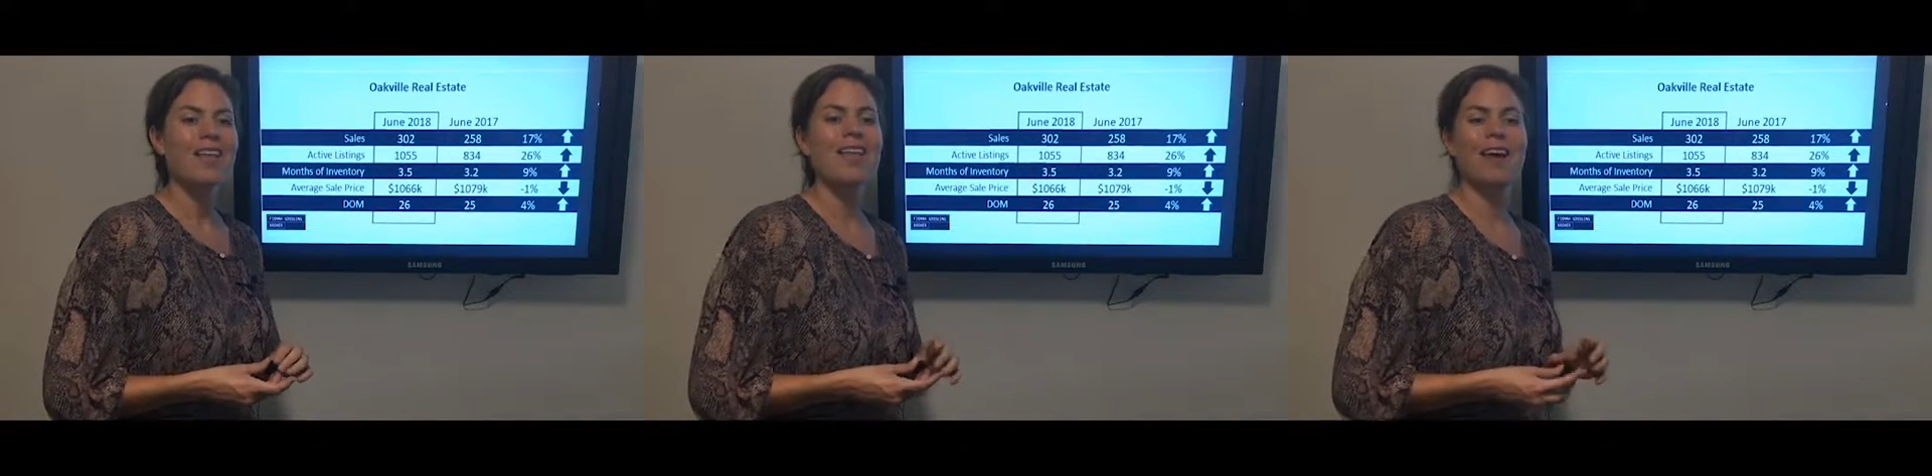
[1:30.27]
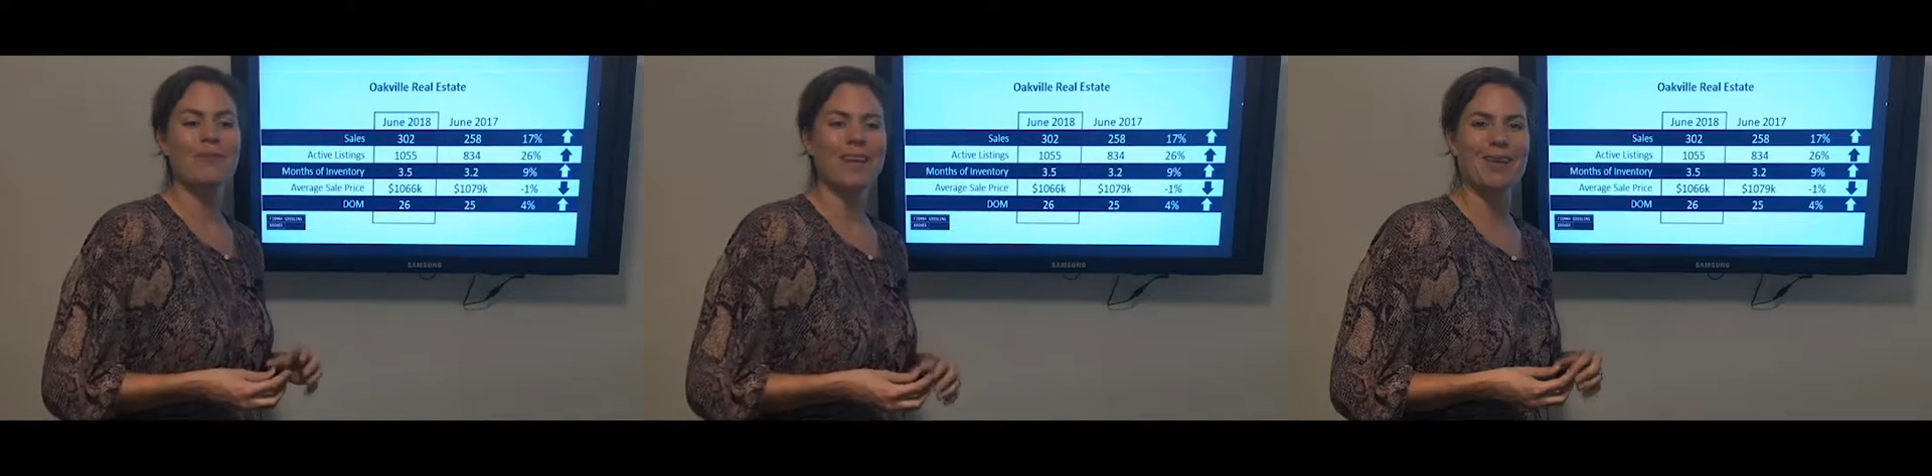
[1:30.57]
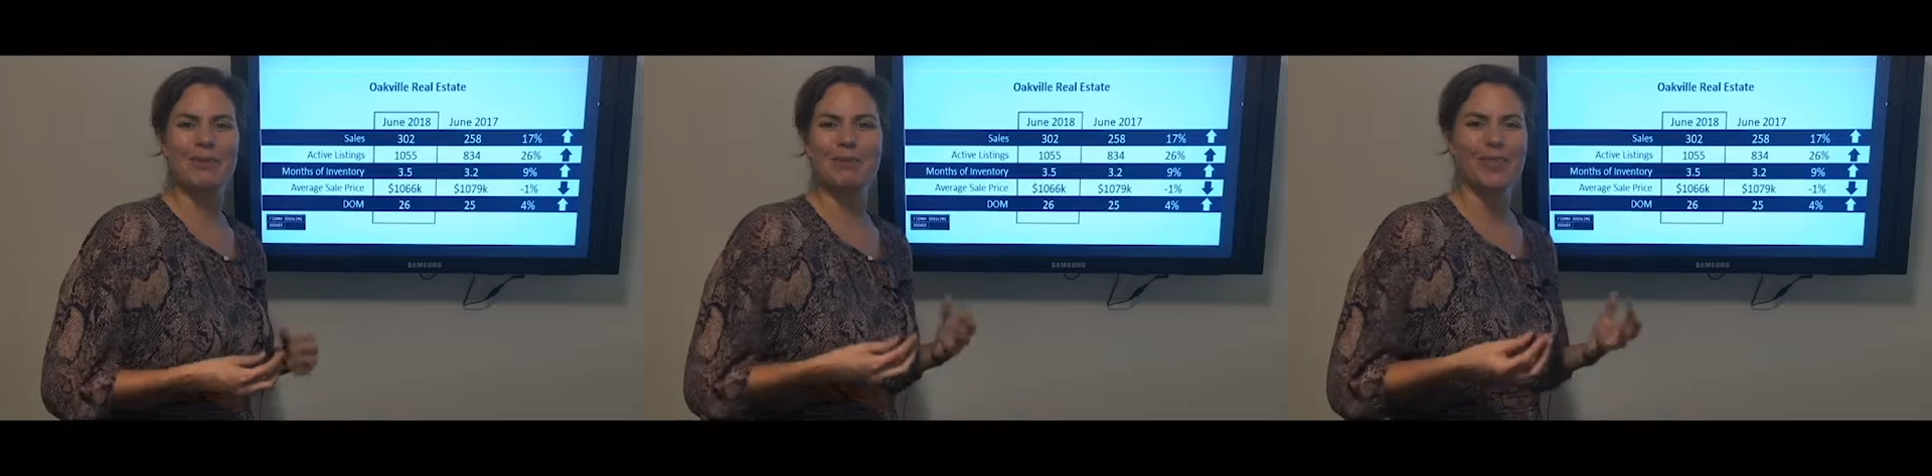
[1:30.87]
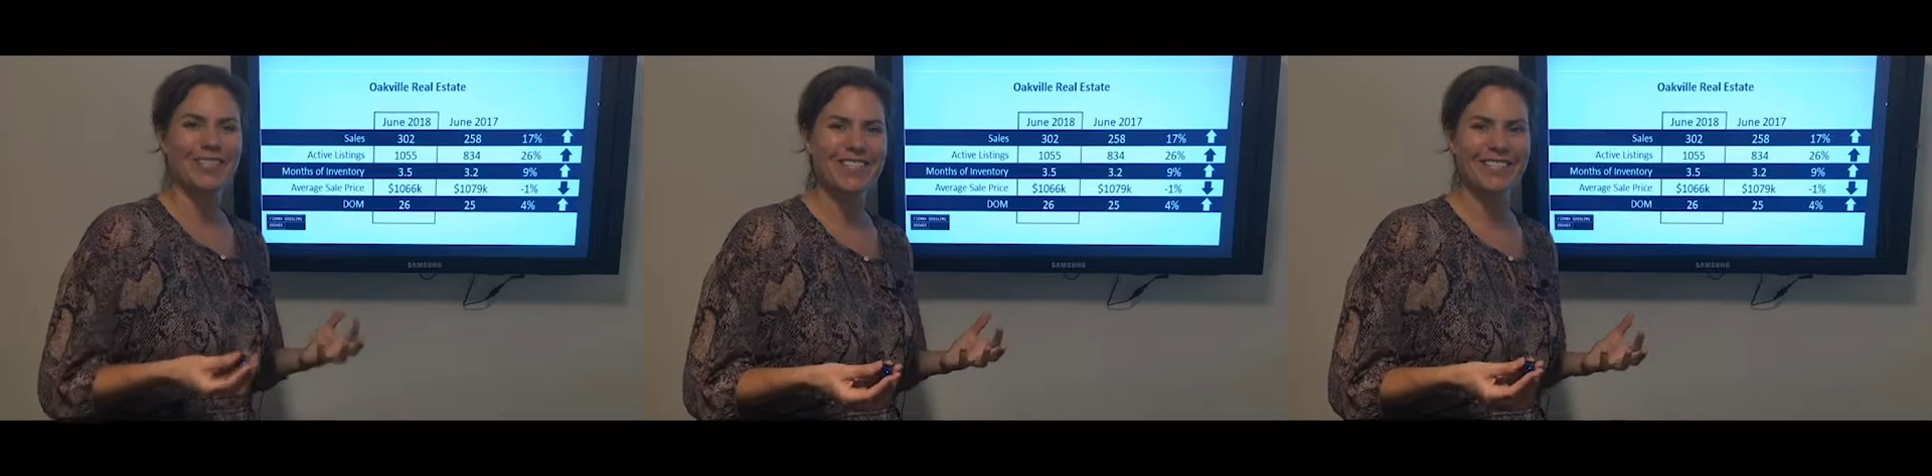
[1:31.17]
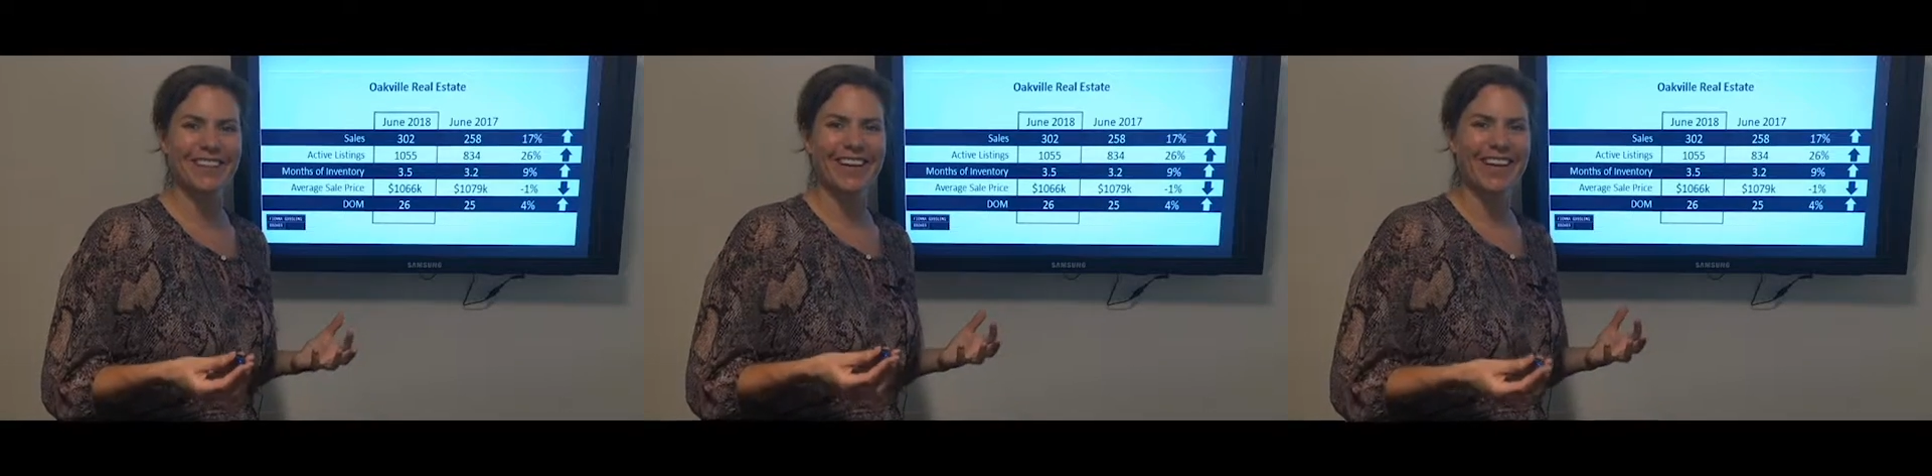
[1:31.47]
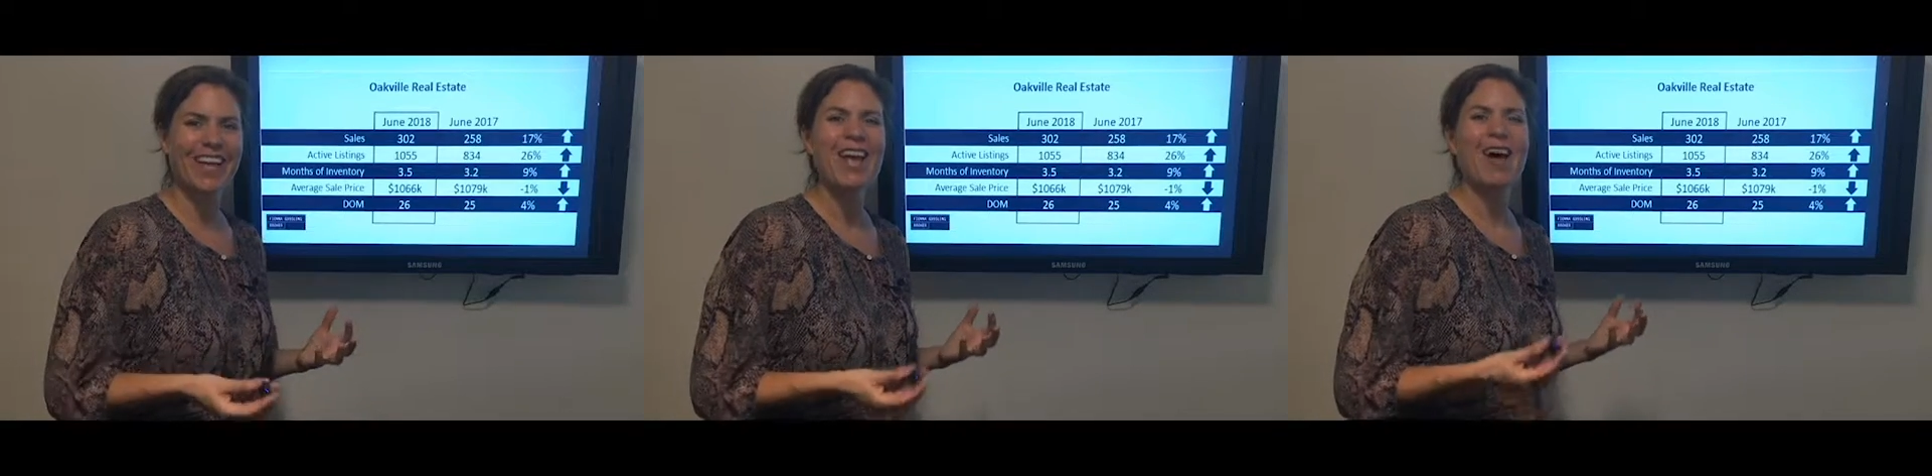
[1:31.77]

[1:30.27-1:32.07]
they are becoming more discerning